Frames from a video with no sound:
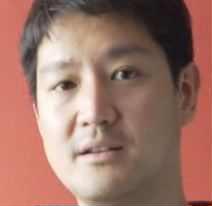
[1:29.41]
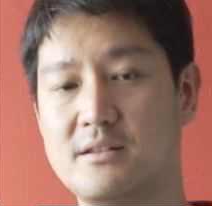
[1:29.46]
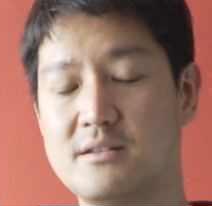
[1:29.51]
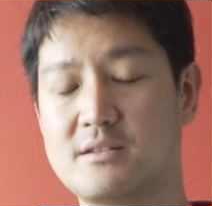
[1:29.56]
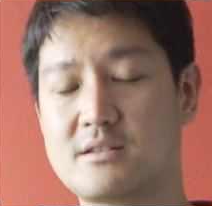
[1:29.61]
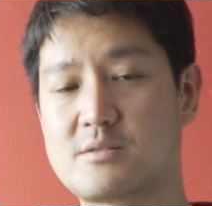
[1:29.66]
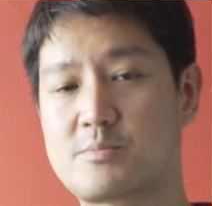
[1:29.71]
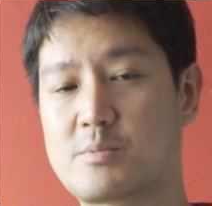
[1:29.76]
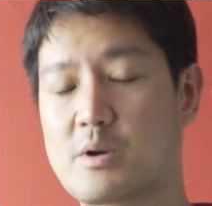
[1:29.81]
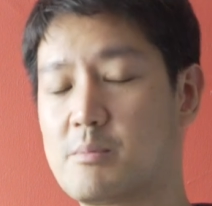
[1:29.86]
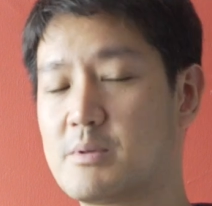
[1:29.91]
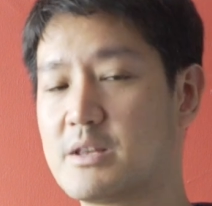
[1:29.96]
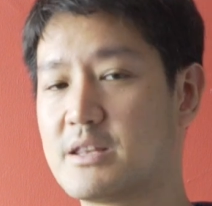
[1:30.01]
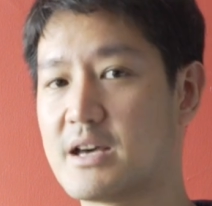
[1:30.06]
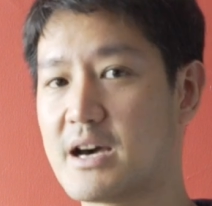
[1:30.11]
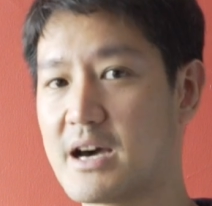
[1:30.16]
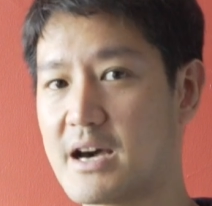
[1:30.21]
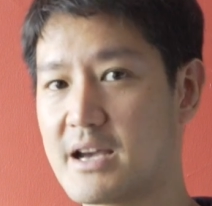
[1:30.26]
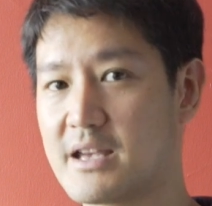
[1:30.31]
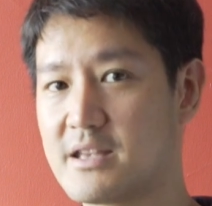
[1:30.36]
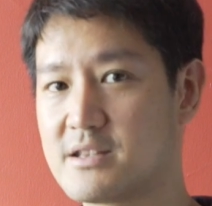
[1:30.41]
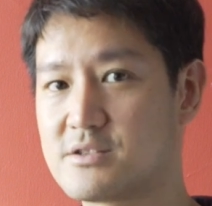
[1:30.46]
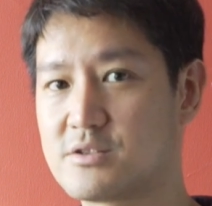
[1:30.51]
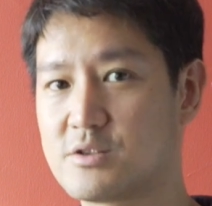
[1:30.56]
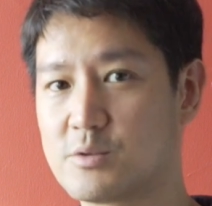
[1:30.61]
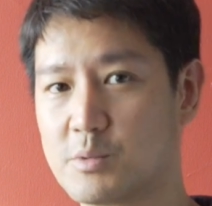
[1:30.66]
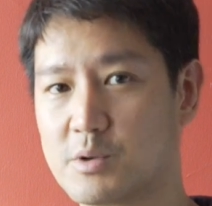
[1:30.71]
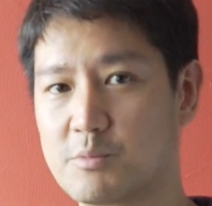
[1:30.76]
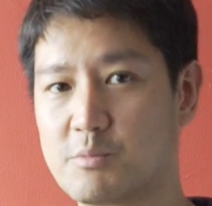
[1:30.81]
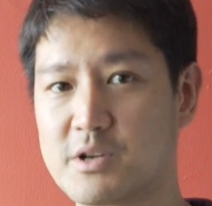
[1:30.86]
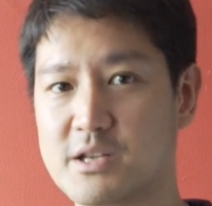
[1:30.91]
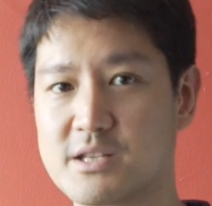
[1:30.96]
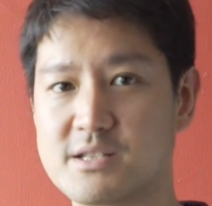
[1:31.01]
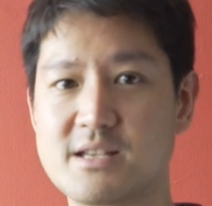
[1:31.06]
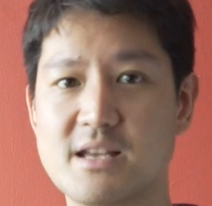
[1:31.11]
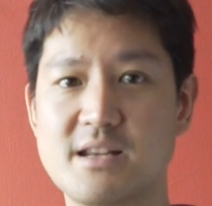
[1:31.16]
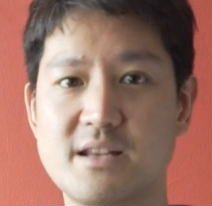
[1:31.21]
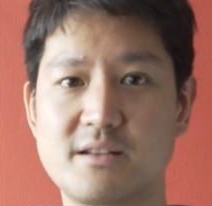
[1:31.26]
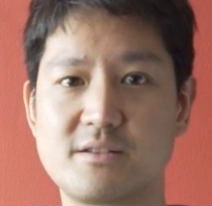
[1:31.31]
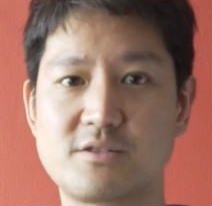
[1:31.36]
This is probably the highest you would want to
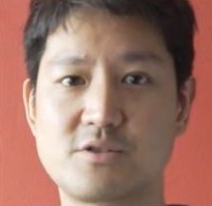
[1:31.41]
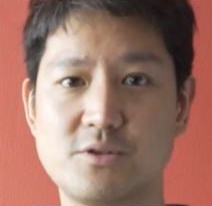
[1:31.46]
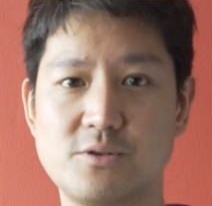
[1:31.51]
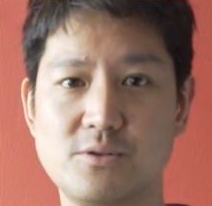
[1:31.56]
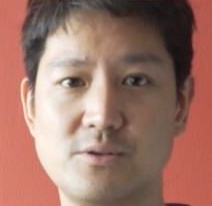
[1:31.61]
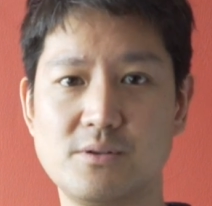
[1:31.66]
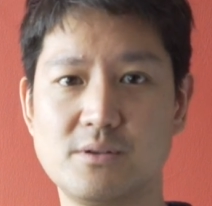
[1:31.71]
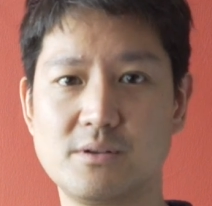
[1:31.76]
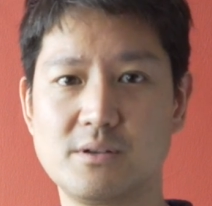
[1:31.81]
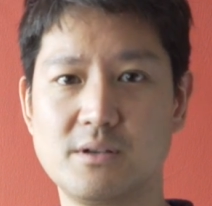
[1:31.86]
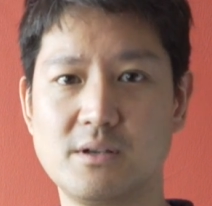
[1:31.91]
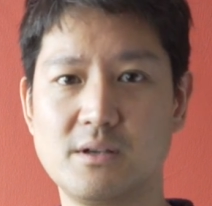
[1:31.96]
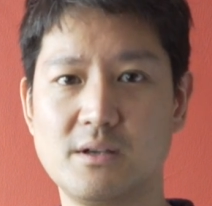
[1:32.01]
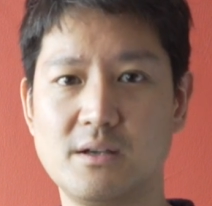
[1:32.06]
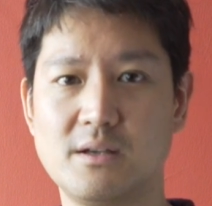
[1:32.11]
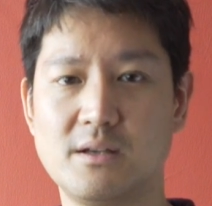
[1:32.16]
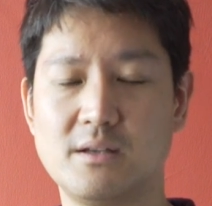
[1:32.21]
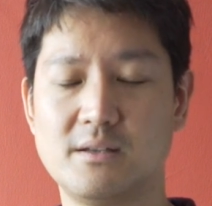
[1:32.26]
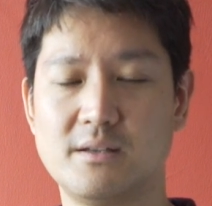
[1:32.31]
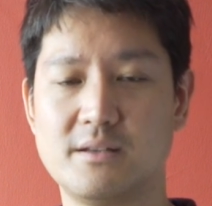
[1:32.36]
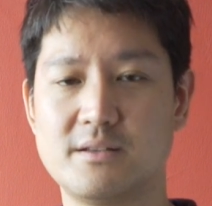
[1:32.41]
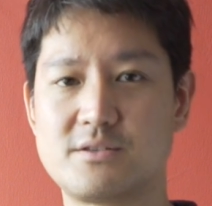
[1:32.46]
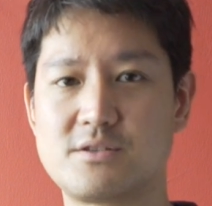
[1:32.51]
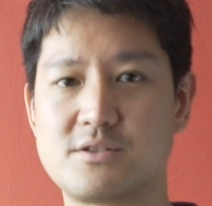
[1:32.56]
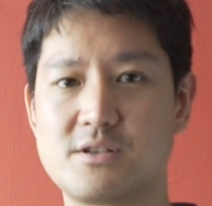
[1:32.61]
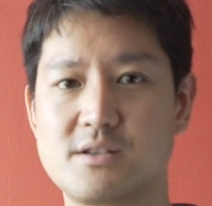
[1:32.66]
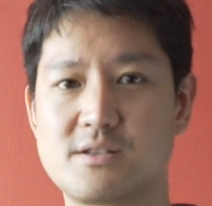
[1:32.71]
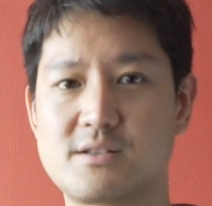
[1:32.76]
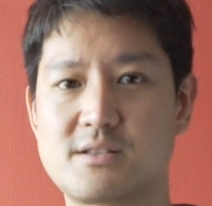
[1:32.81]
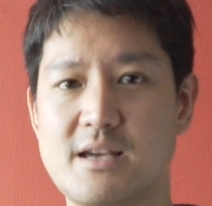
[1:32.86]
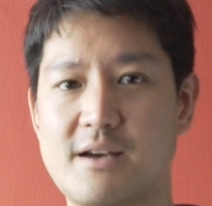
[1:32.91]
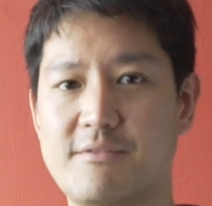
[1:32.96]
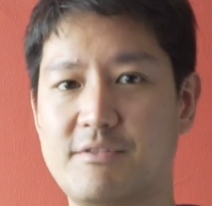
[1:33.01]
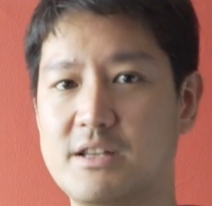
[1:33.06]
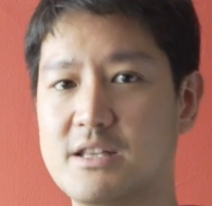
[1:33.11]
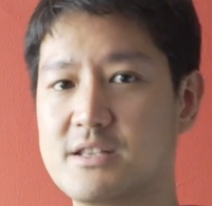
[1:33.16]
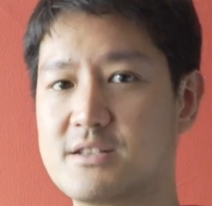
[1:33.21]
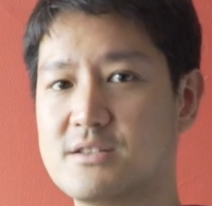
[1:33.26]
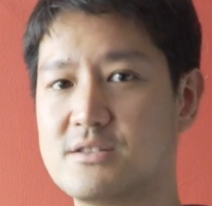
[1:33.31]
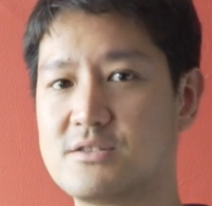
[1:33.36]
set it to. Let's just have
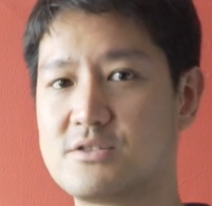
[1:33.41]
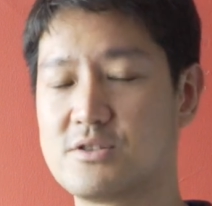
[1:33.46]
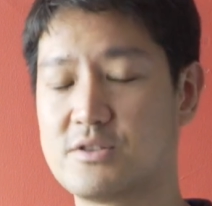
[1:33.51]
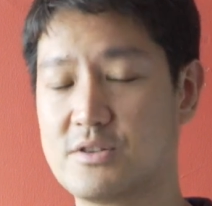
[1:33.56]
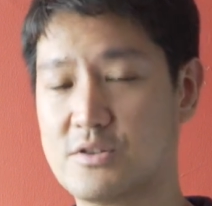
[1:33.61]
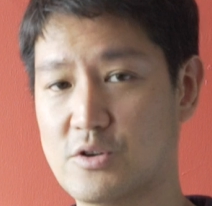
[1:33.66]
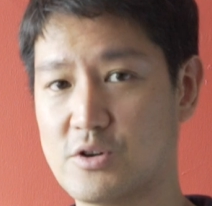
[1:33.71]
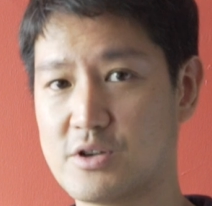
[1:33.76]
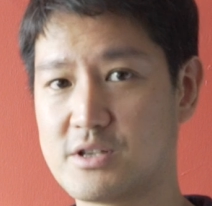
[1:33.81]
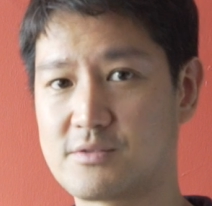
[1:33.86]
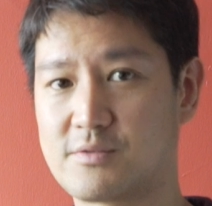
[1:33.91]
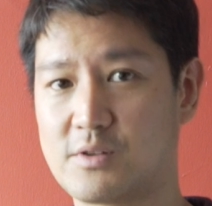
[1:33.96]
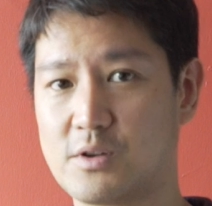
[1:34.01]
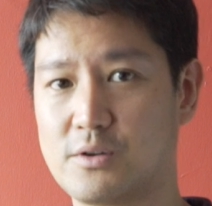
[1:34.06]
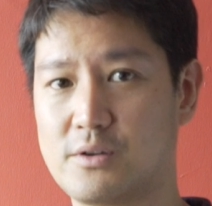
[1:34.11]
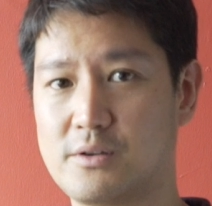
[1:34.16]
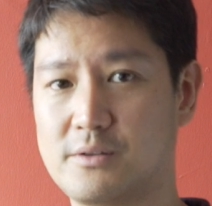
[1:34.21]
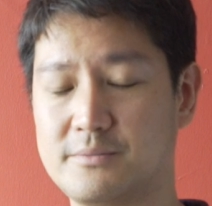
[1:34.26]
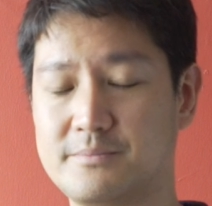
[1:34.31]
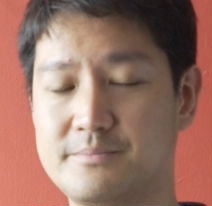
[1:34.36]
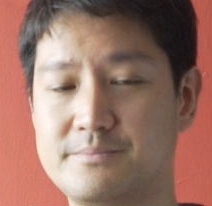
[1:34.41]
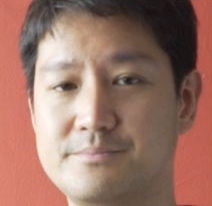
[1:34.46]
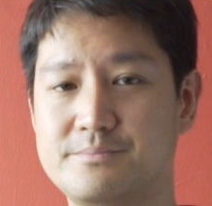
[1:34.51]
a listen to the noise floor.